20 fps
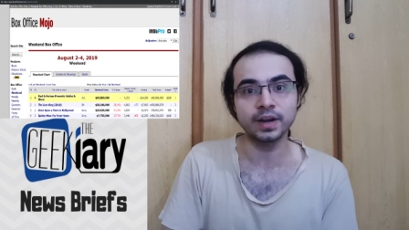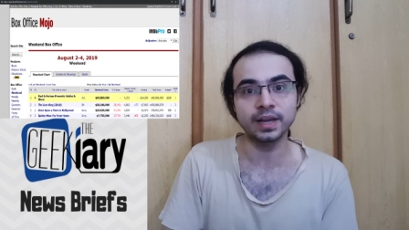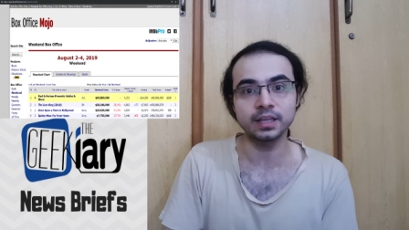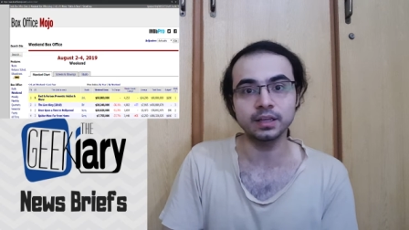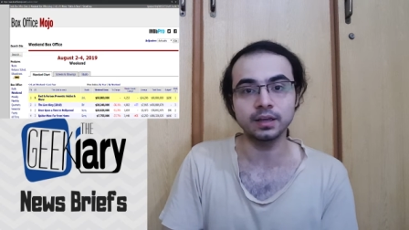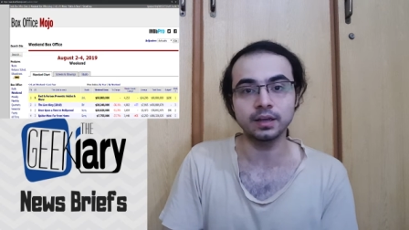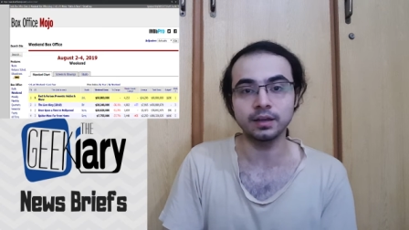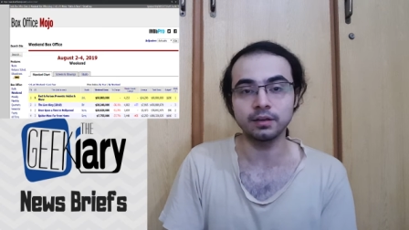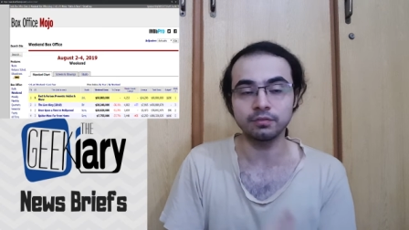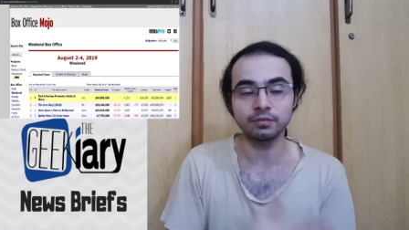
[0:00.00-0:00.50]

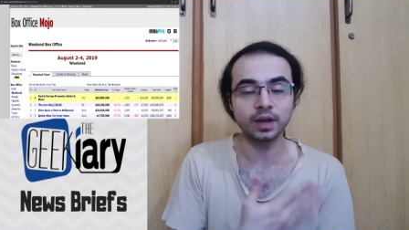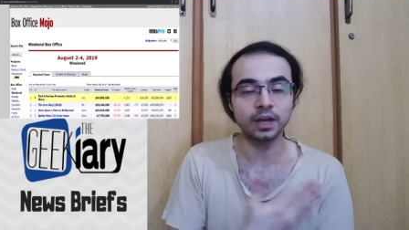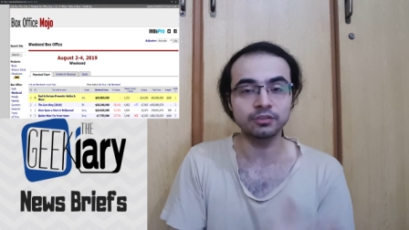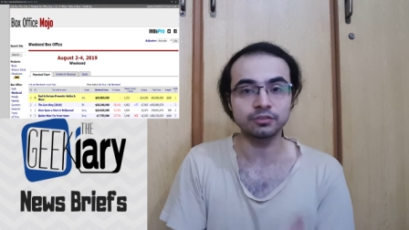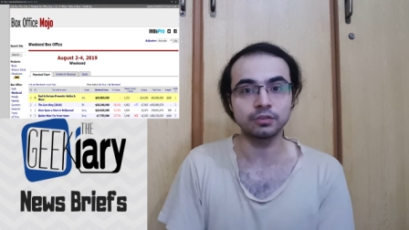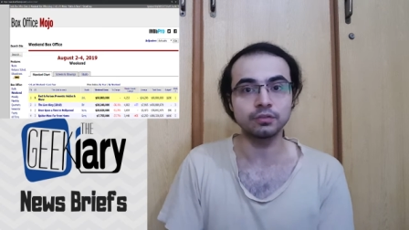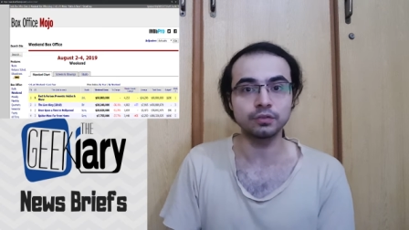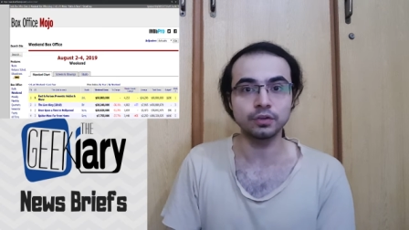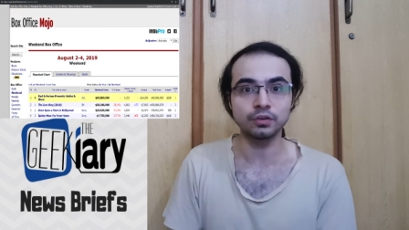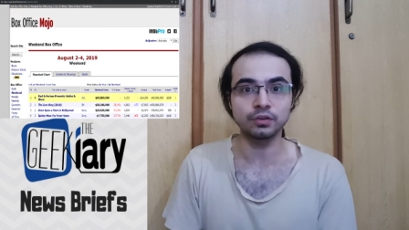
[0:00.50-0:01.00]
uh,
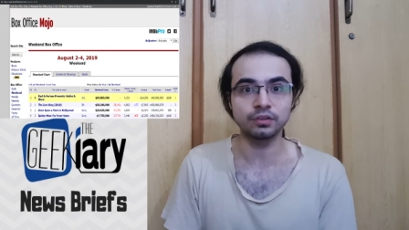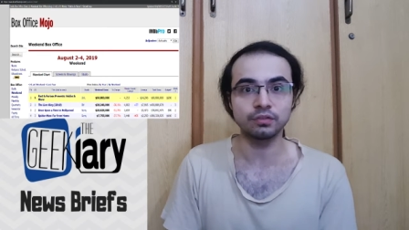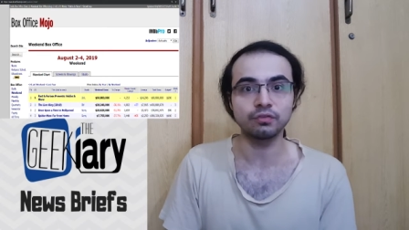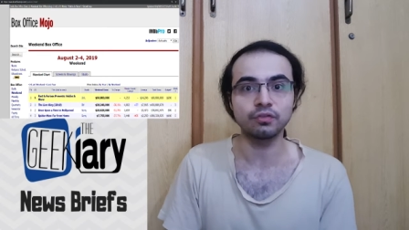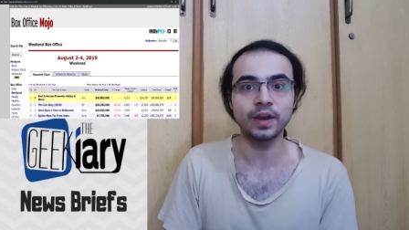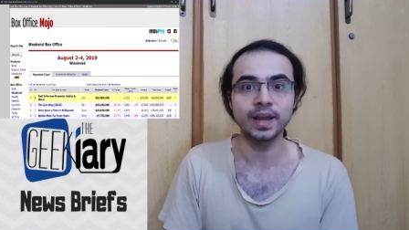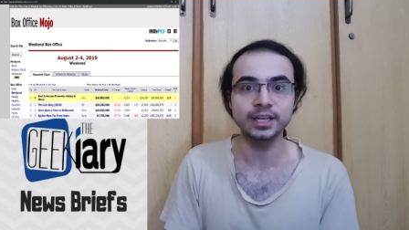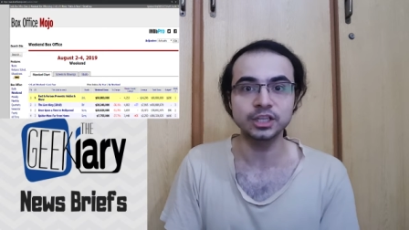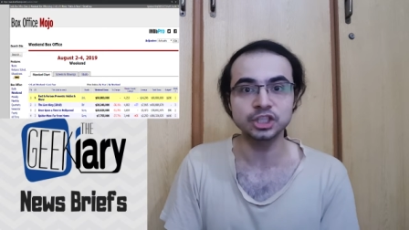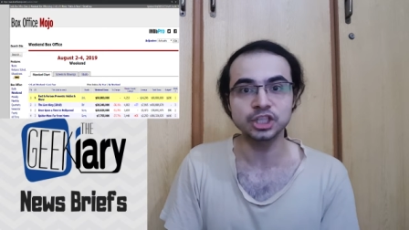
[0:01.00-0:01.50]
Fast and Furious
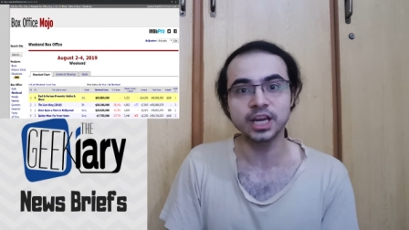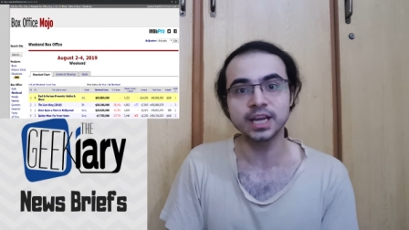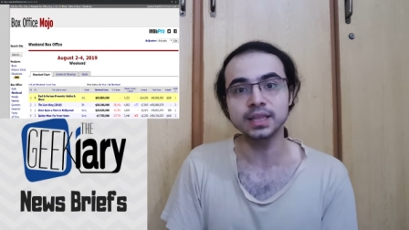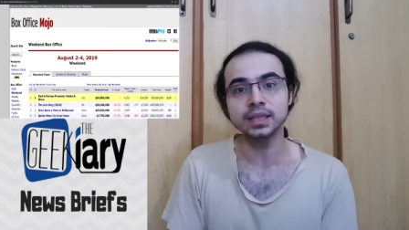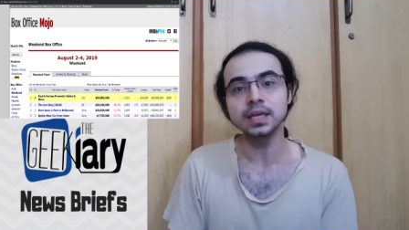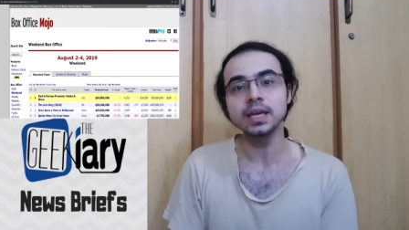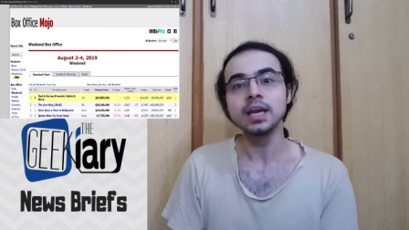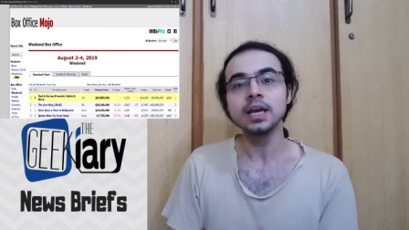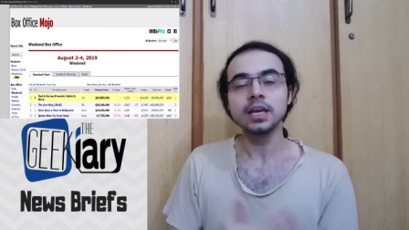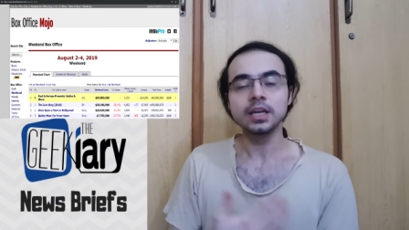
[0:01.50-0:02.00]

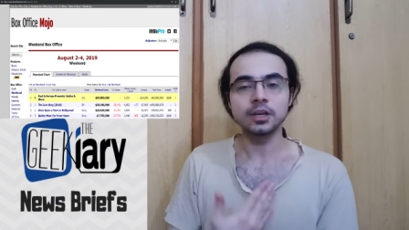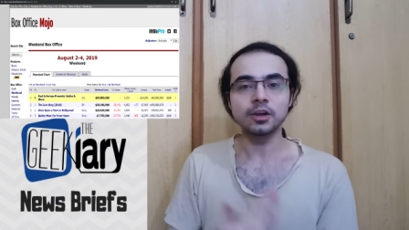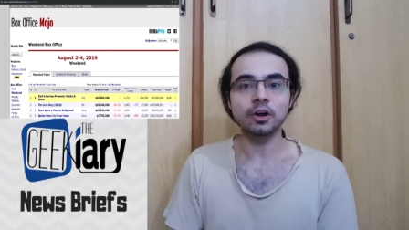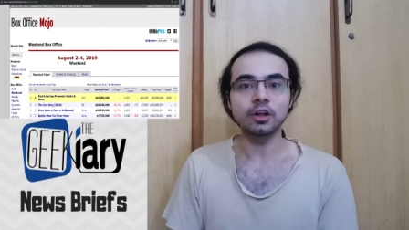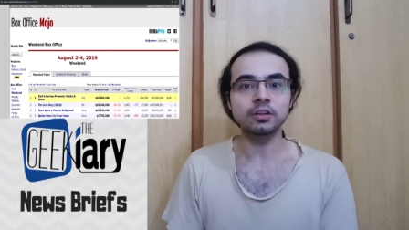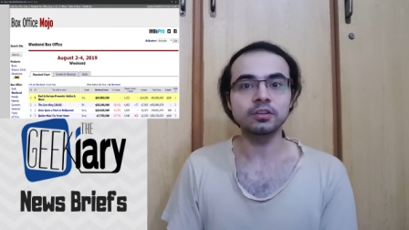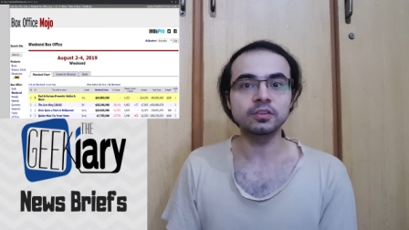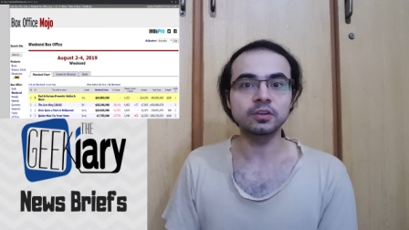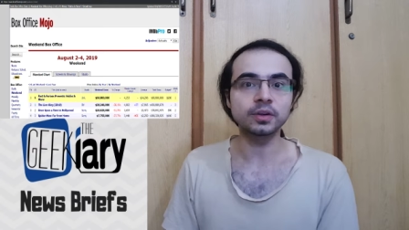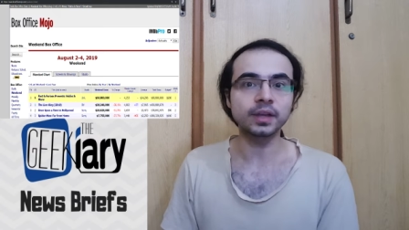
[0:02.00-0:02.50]
franchise, he
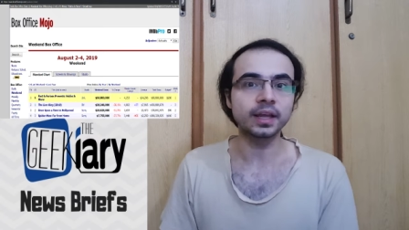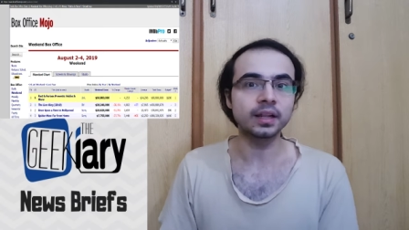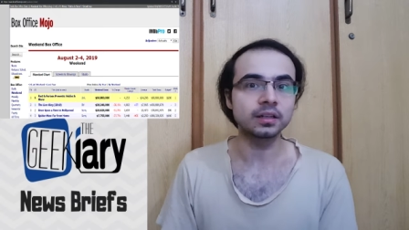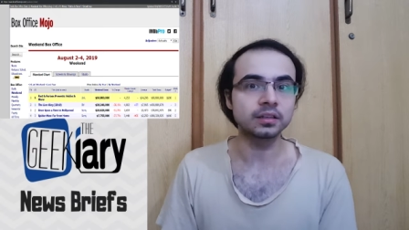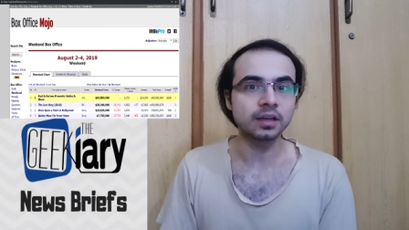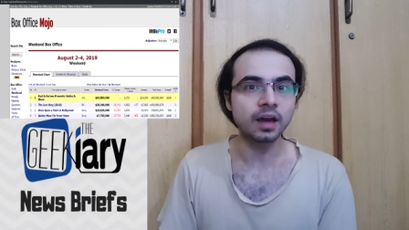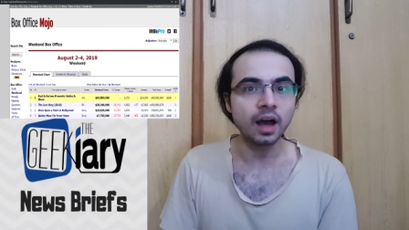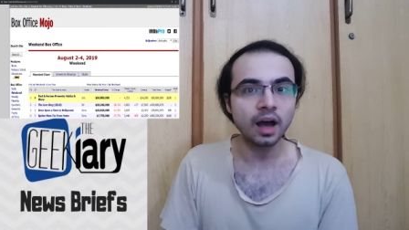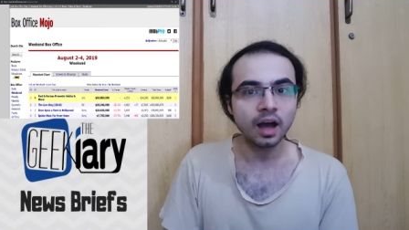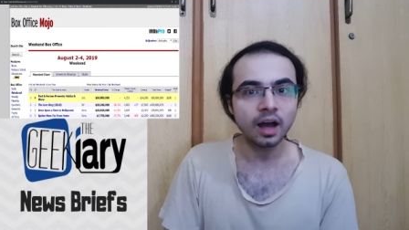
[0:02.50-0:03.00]
also
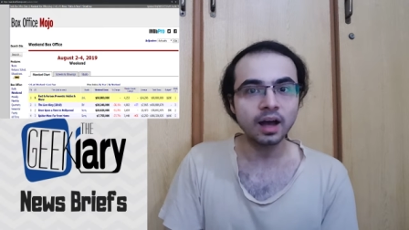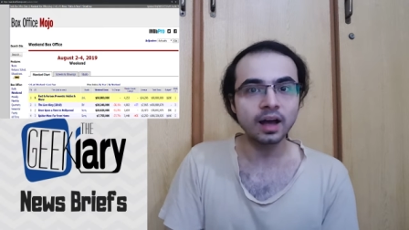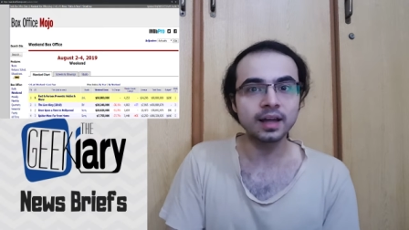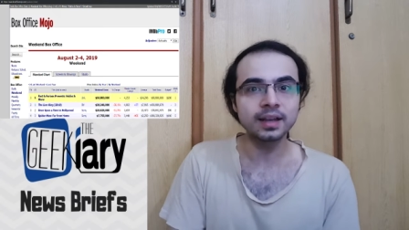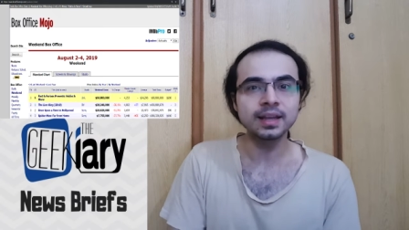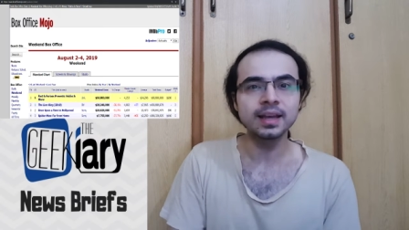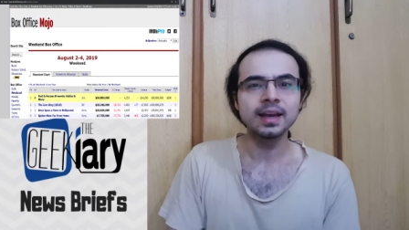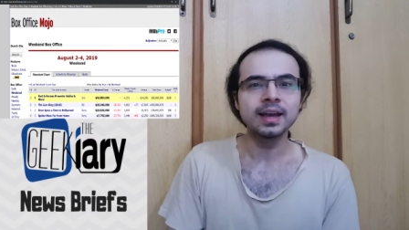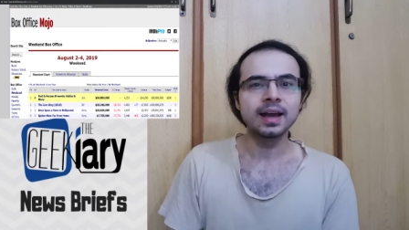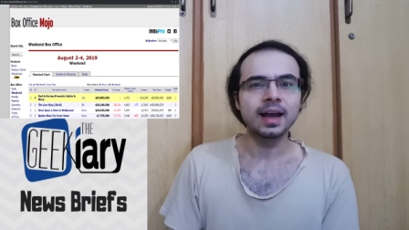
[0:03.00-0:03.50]
killed
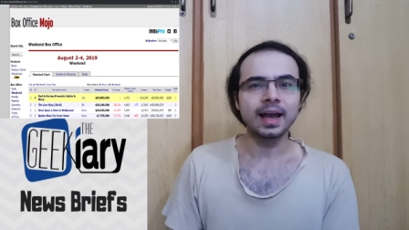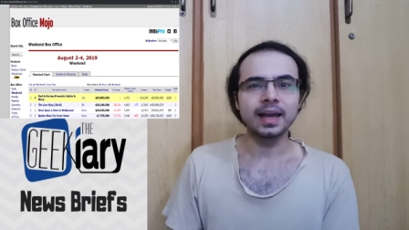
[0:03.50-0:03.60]
Han.